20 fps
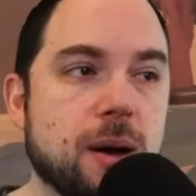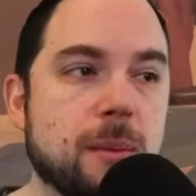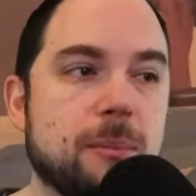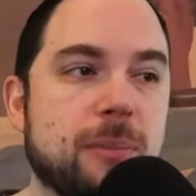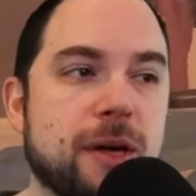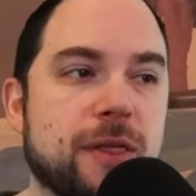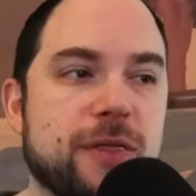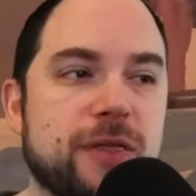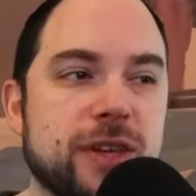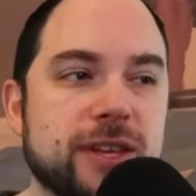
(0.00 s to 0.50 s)

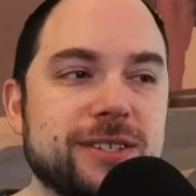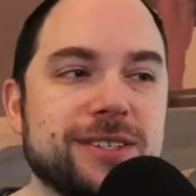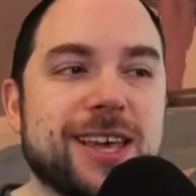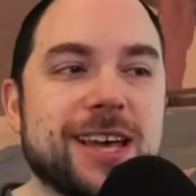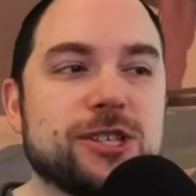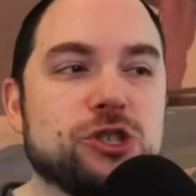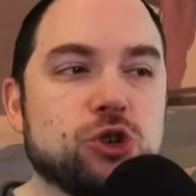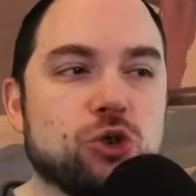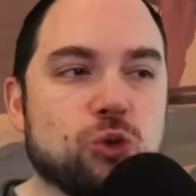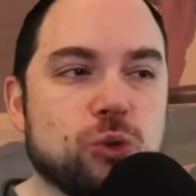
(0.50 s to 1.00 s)
But this
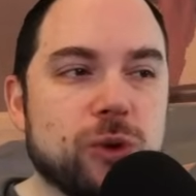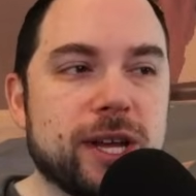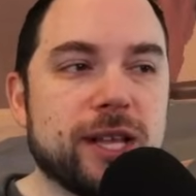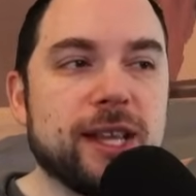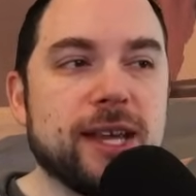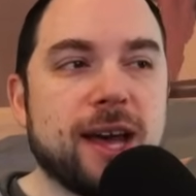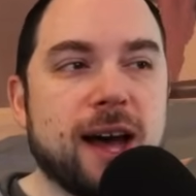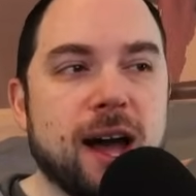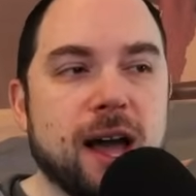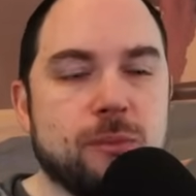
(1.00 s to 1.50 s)
gets
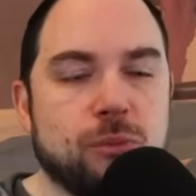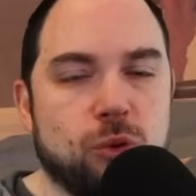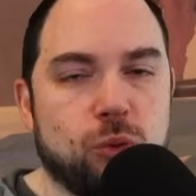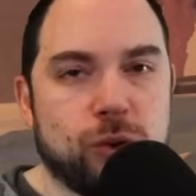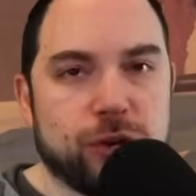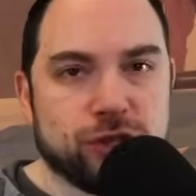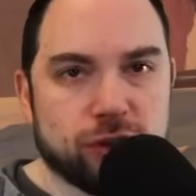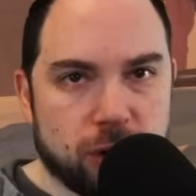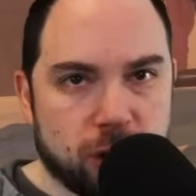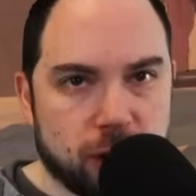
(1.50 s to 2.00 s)
really hype when
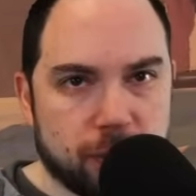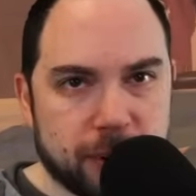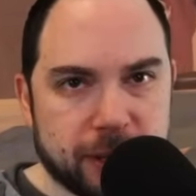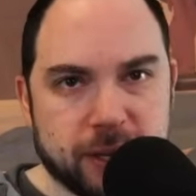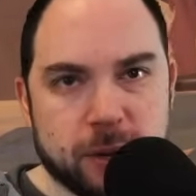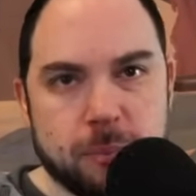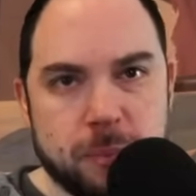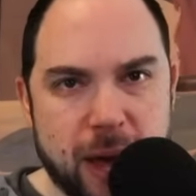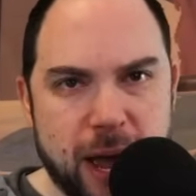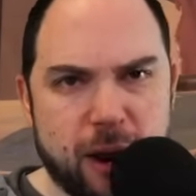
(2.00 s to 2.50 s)
we talk about
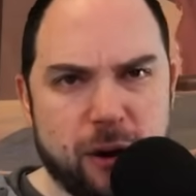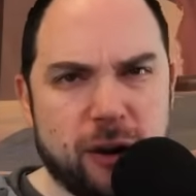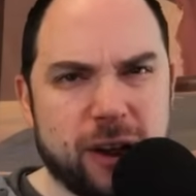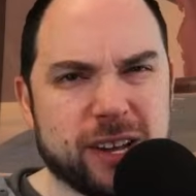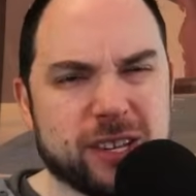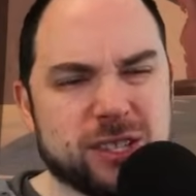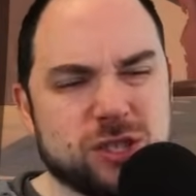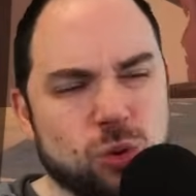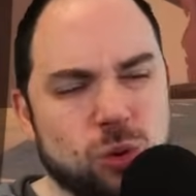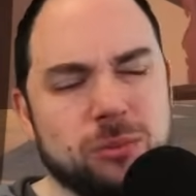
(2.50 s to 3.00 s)
the
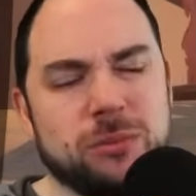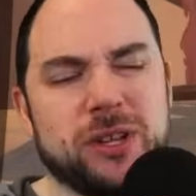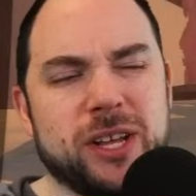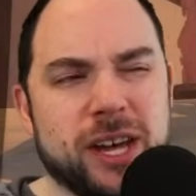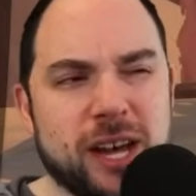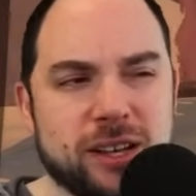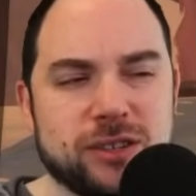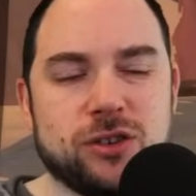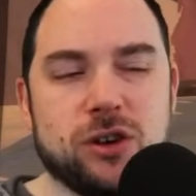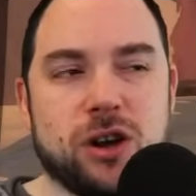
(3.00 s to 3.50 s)
pairings.
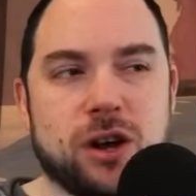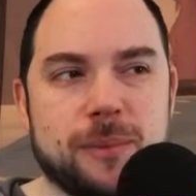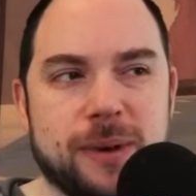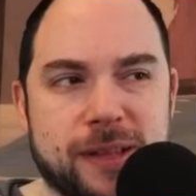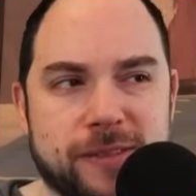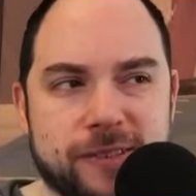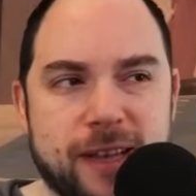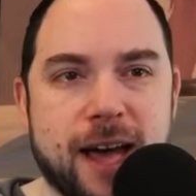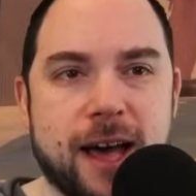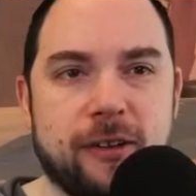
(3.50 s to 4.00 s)
Normally, I talk
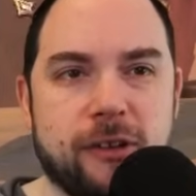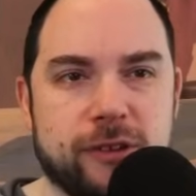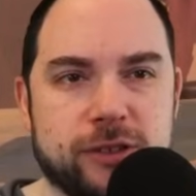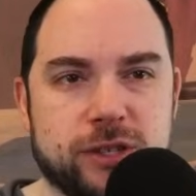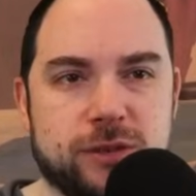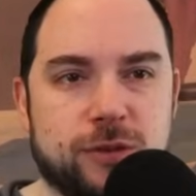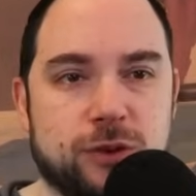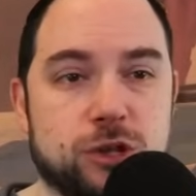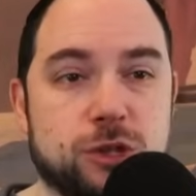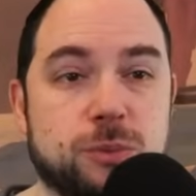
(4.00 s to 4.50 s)
about
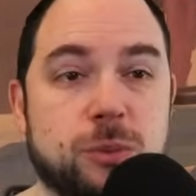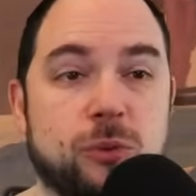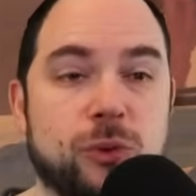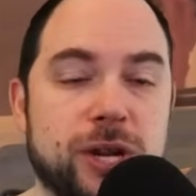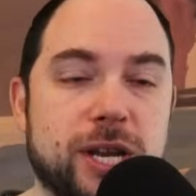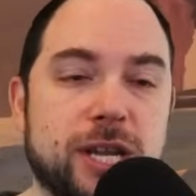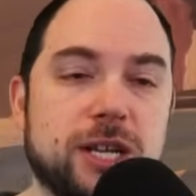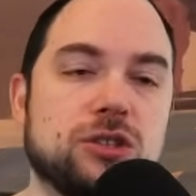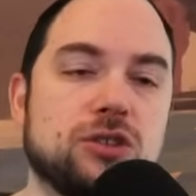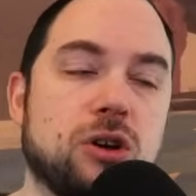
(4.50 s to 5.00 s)
talents first, but we
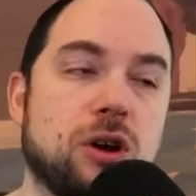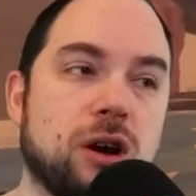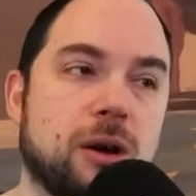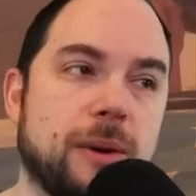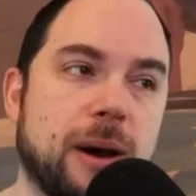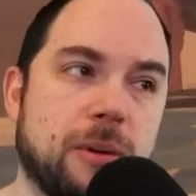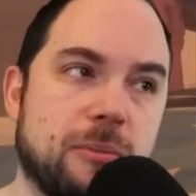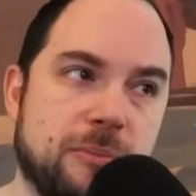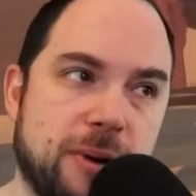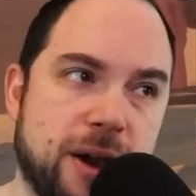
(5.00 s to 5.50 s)
need to talk
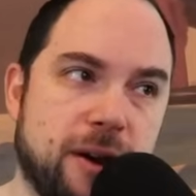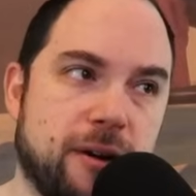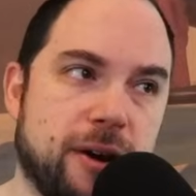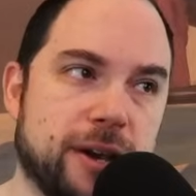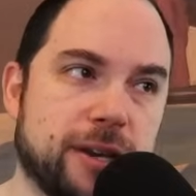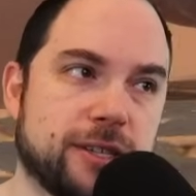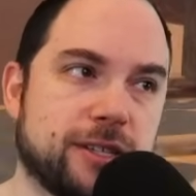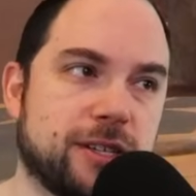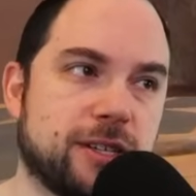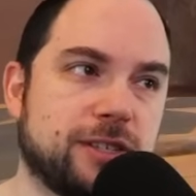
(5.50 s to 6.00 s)
about
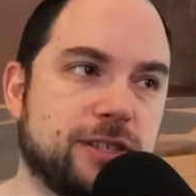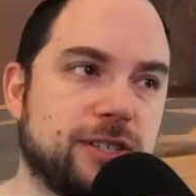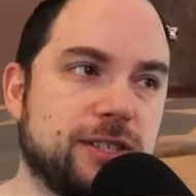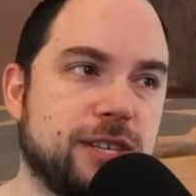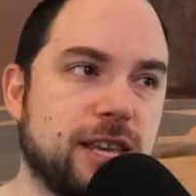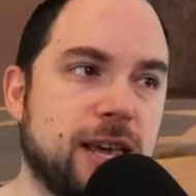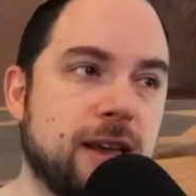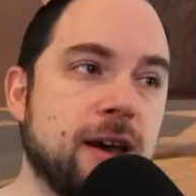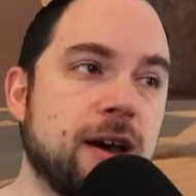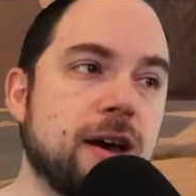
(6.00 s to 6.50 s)
pairings. Because you
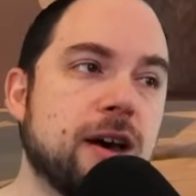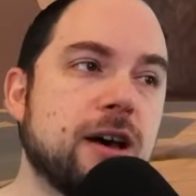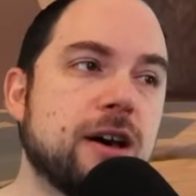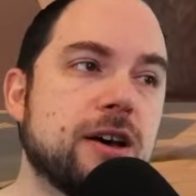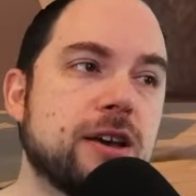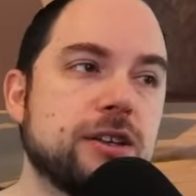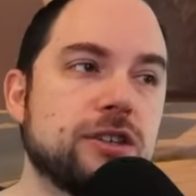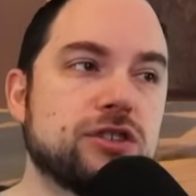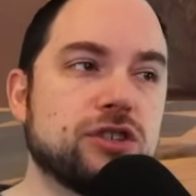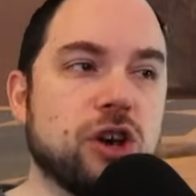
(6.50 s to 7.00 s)
see,
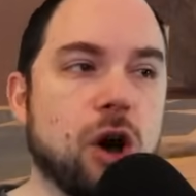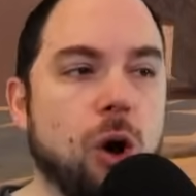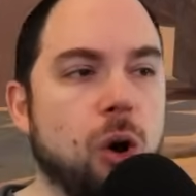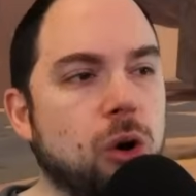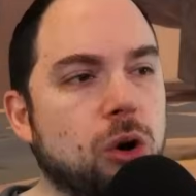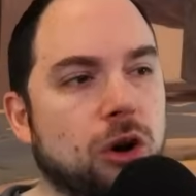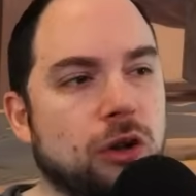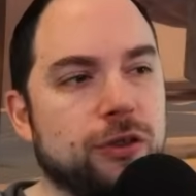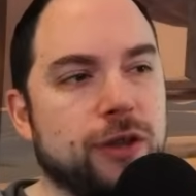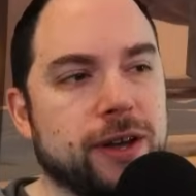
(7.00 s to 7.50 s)

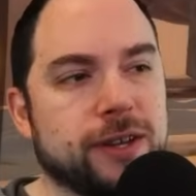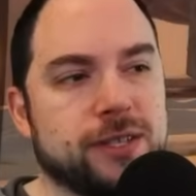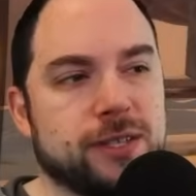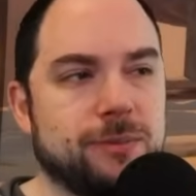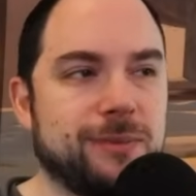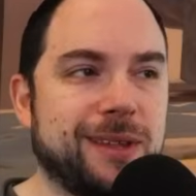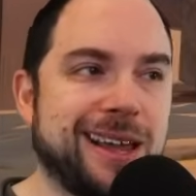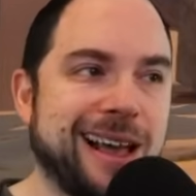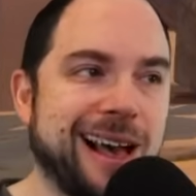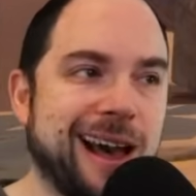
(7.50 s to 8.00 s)
Skogul does
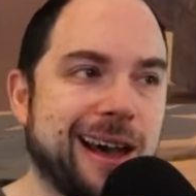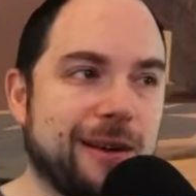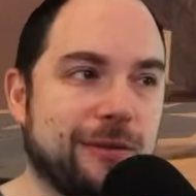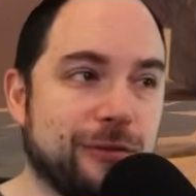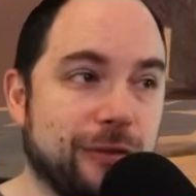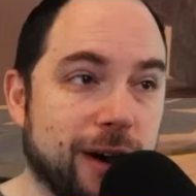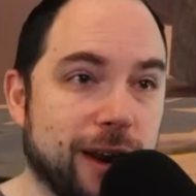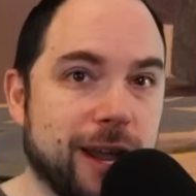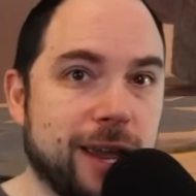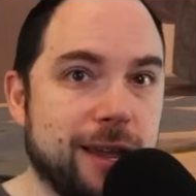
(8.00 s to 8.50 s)
something kind of
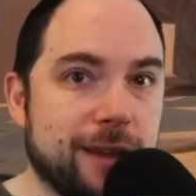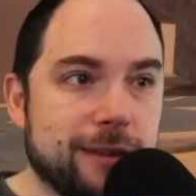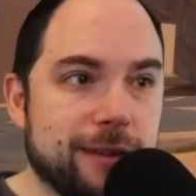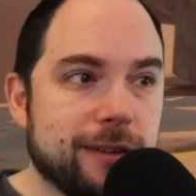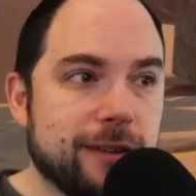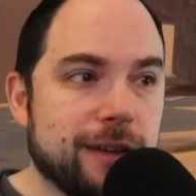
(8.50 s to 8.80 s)
funny.